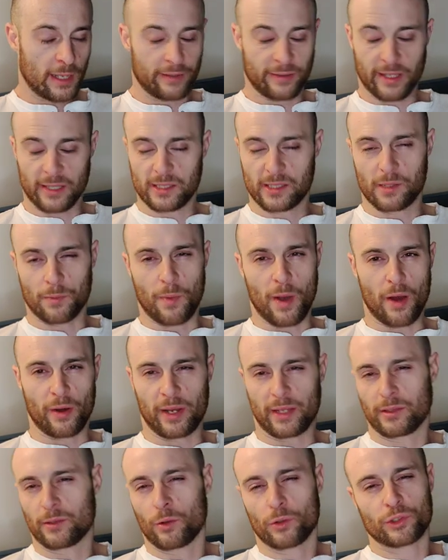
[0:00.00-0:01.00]
And that's
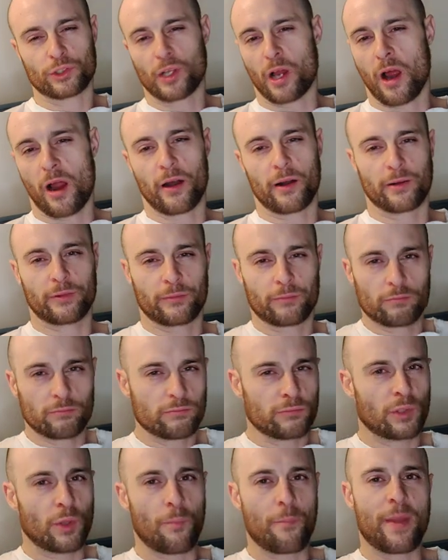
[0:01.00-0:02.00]
about it. Those are
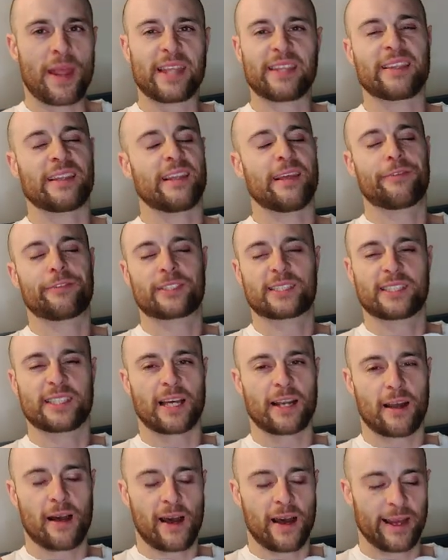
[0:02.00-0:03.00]
the main lifts
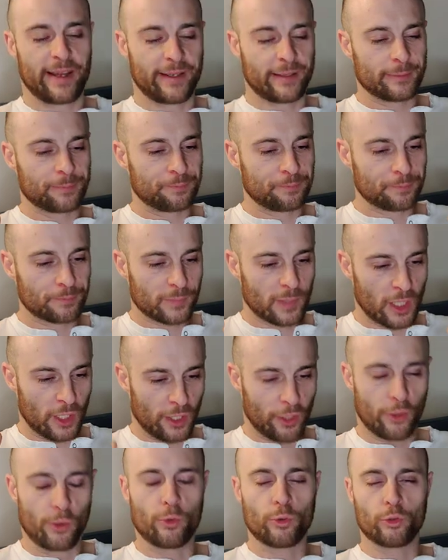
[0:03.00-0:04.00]
that I
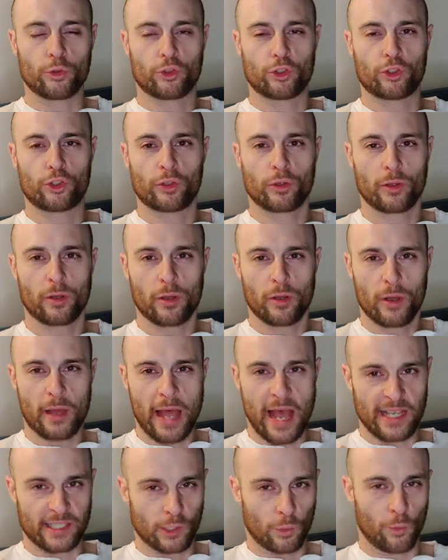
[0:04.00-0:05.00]
use
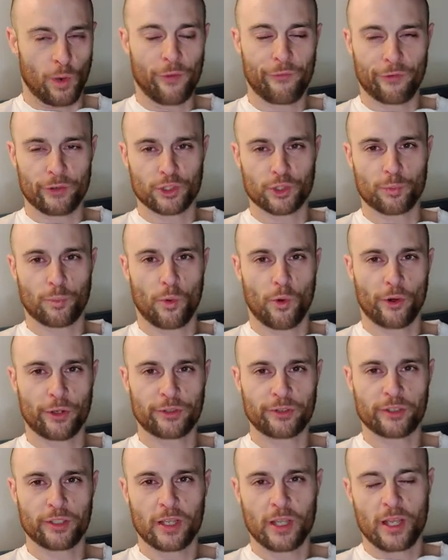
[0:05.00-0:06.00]
as a reference
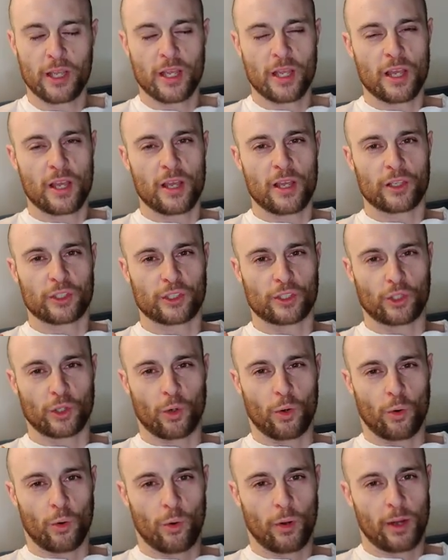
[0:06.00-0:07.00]
point.
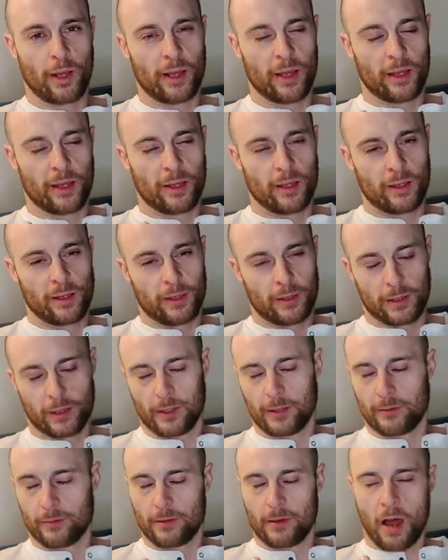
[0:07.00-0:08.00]
So
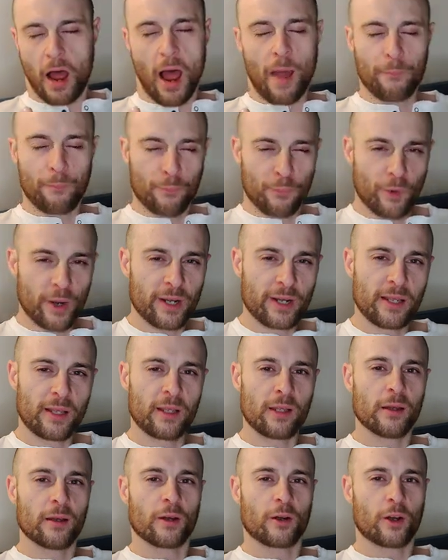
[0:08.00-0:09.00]
I'm
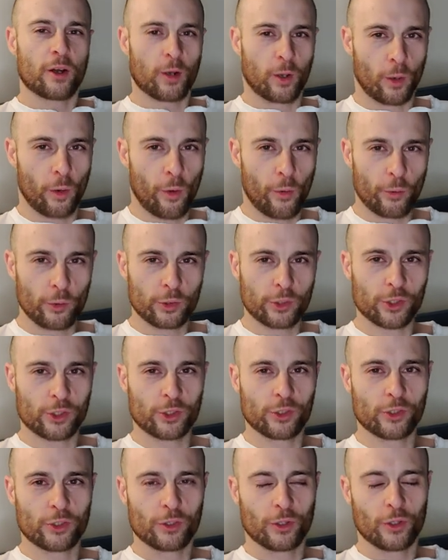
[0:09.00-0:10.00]
pretty
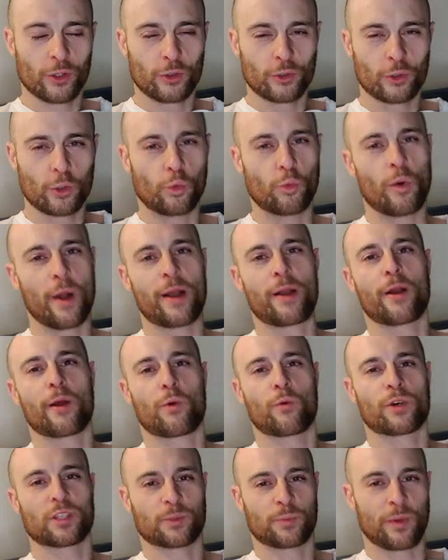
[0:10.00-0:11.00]
close to where
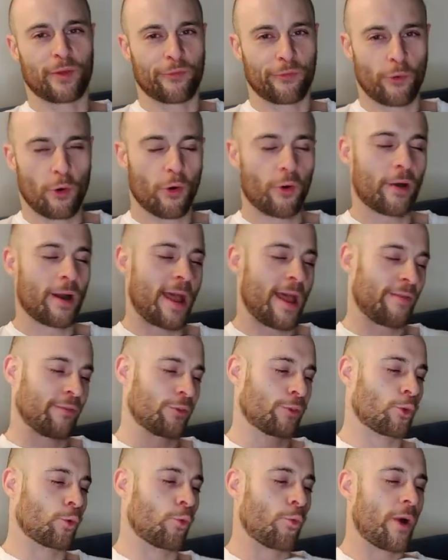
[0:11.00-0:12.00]
I was before
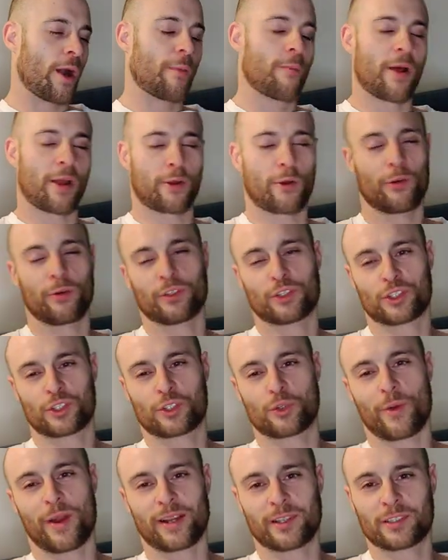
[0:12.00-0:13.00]
and to where my current
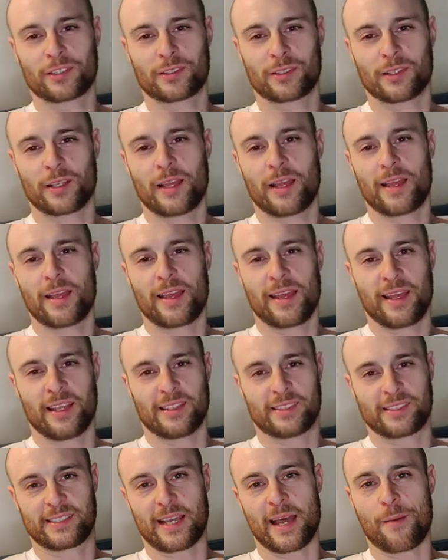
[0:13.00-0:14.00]
strength
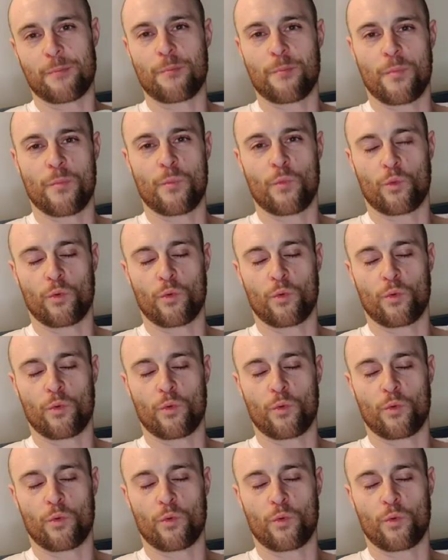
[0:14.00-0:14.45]
is at,